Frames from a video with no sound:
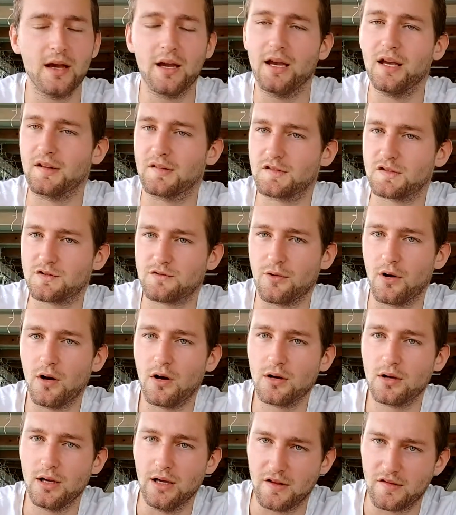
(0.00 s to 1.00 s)
It's
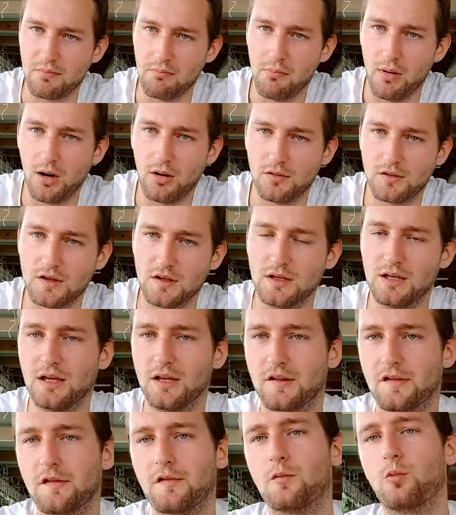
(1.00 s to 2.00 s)
strong, it's malty,
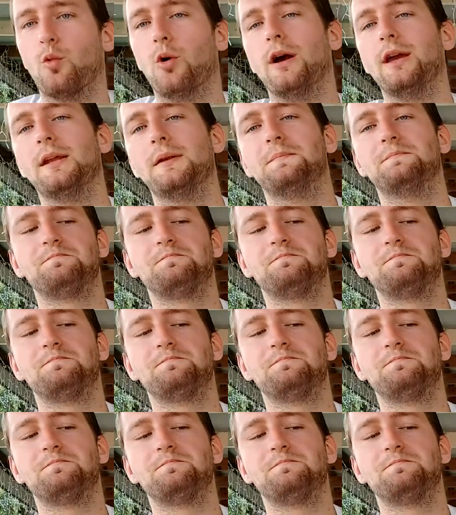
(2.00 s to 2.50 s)
it's sweet,